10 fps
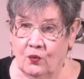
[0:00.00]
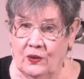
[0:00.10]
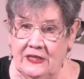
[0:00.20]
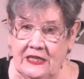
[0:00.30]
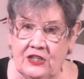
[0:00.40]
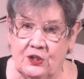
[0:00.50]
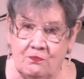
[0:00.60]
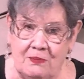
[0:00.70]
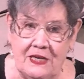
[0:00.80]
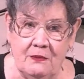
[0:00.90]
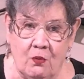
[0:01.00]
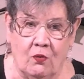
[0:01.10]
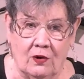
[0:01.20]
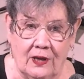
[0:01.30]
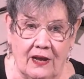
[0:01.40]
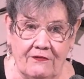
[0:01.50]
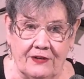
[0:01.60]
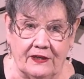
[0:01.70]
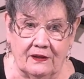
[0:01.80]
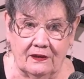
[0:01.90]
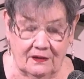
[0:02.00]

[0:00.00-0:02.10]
we need to be more loving.